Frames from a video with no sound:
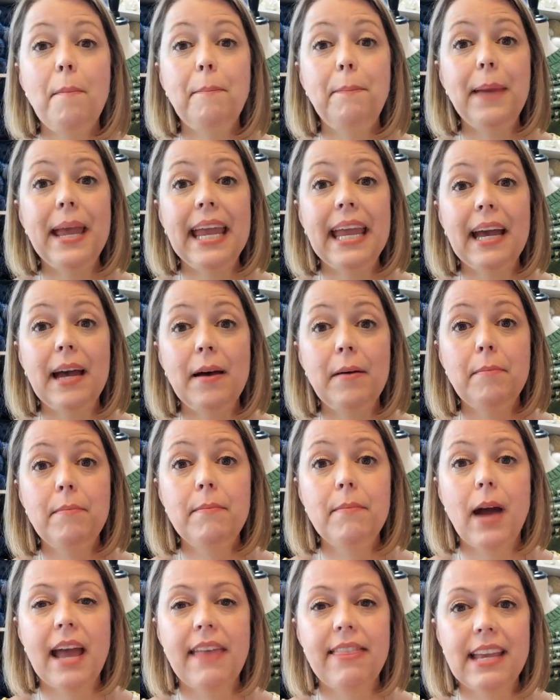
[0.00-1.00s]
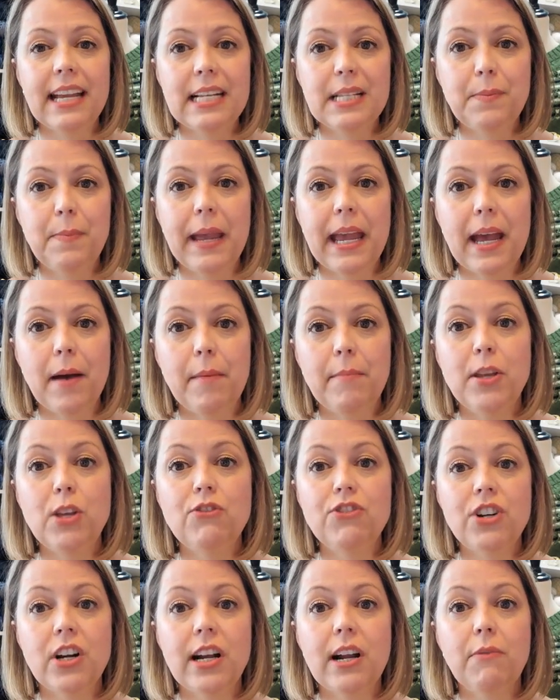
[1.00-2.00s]
Pam, I think it's Pam. You
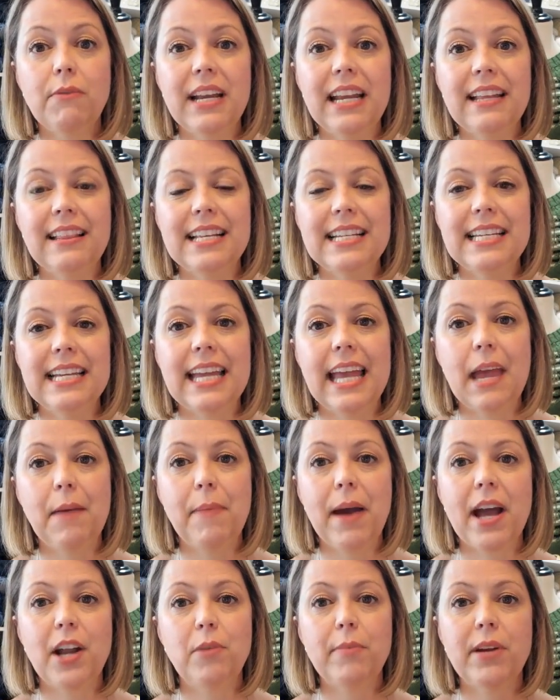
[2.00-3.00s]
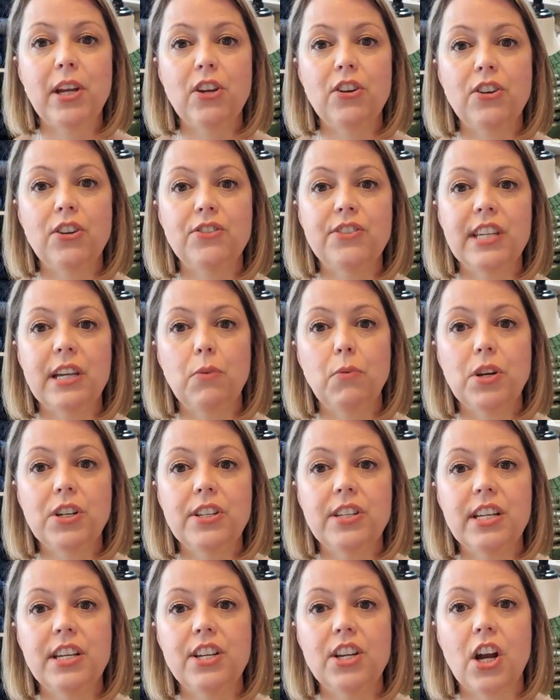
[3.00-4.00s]
start out reading the DK pattern, but you're using
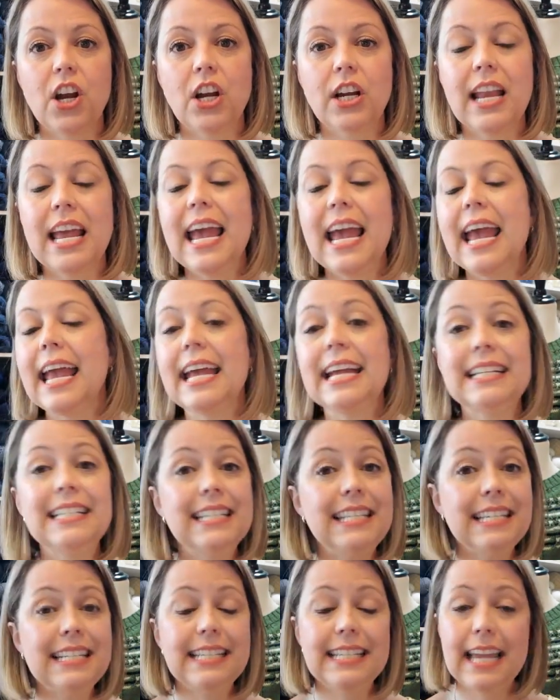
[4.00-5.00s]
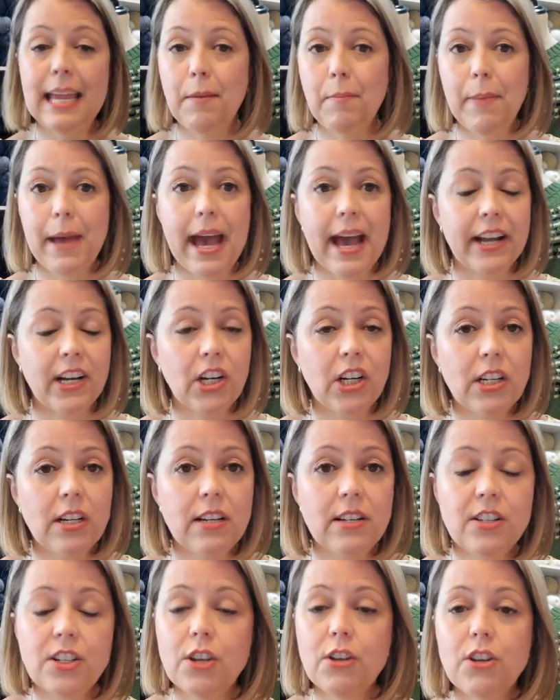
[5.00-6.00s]
worsted yarn. It's the same pattern,
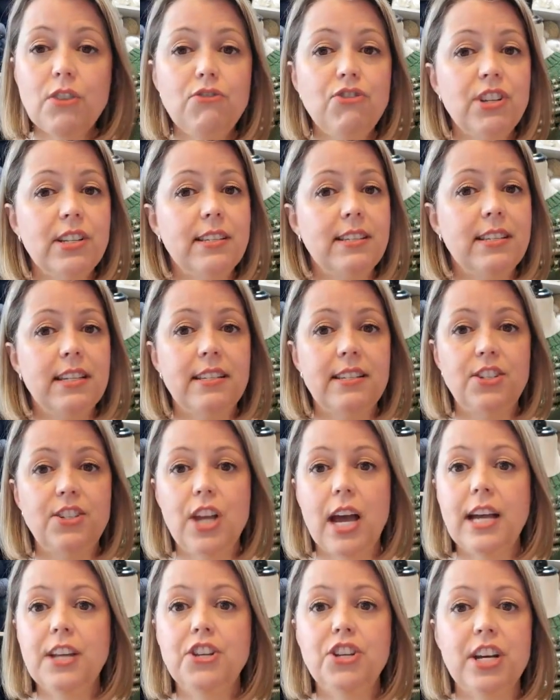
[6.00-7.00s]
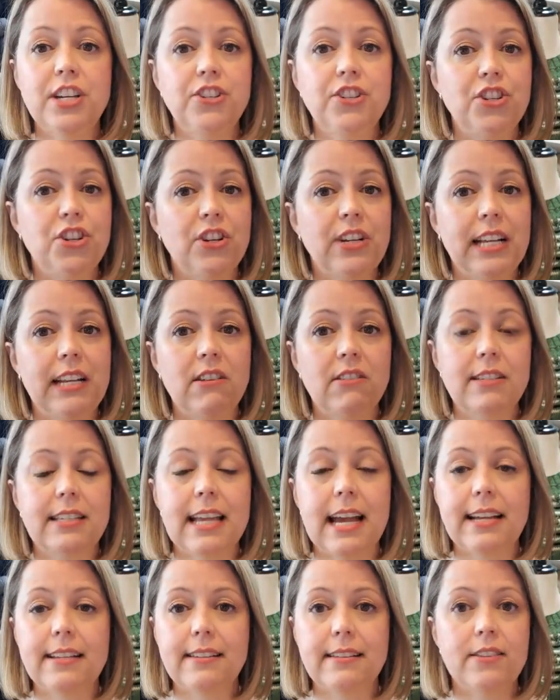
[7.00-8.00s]
so you just adjust your needle
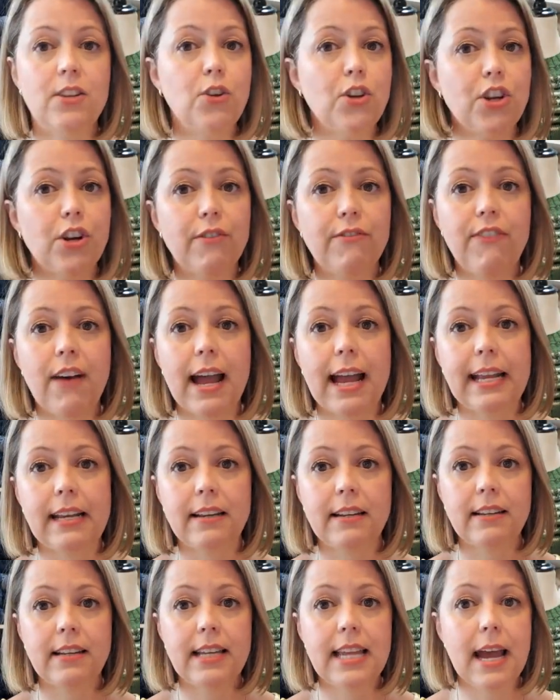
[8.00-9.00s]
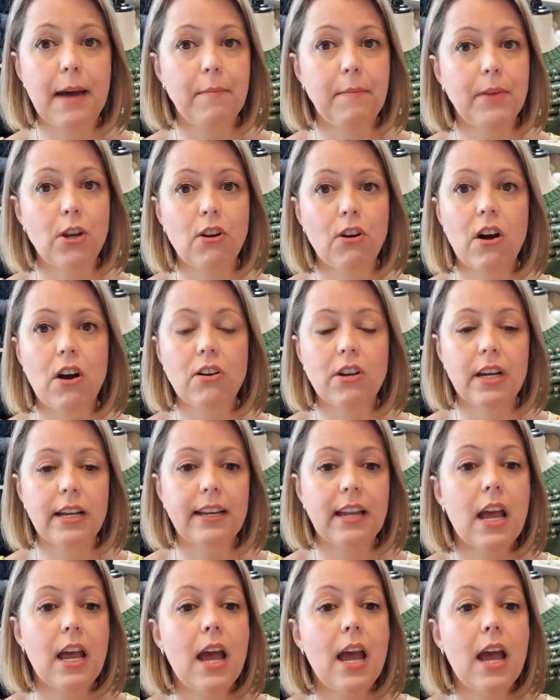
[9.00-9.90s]
size. So you're fine. Yeah, you're all good.